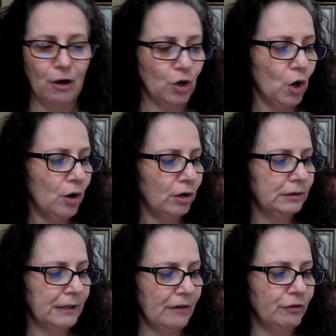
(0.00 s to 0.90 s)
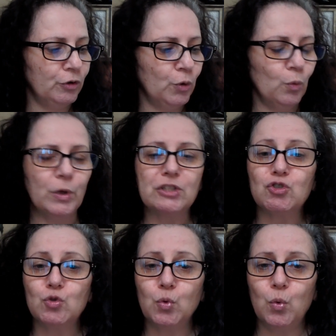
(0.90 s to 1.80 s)
alcohol level
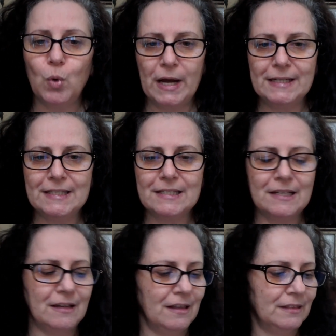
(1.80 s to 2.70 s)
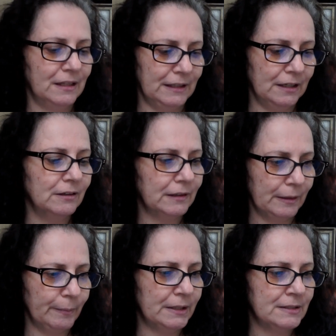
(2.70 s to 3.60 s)
was twice the legal
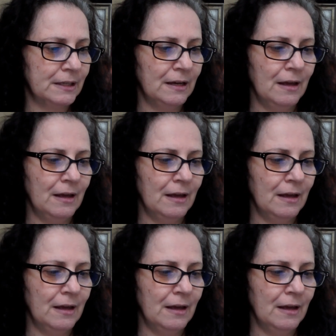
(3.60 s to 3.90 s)
limit.